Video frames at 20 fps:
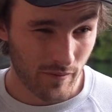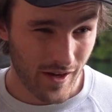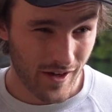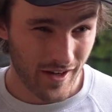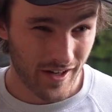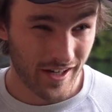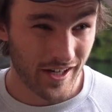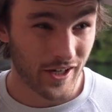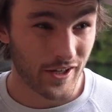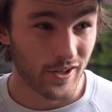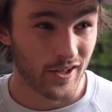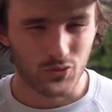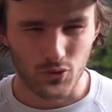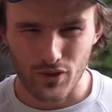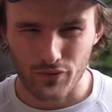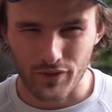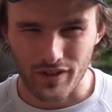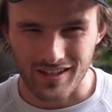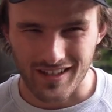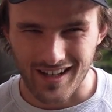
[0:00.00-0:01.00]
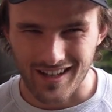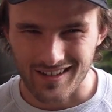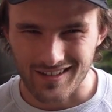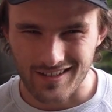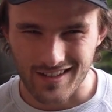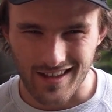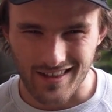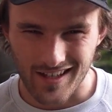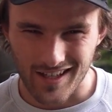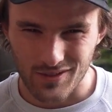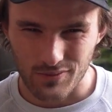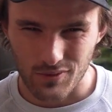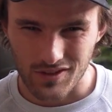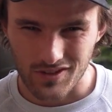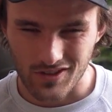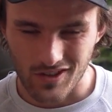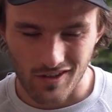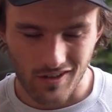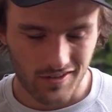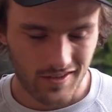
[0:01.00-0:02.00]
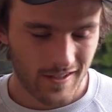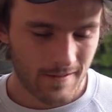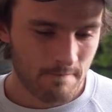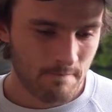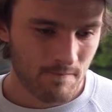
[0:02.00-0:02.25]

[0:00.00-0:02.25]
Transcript: From There edit here. Story of real analysis, I think is what it's called.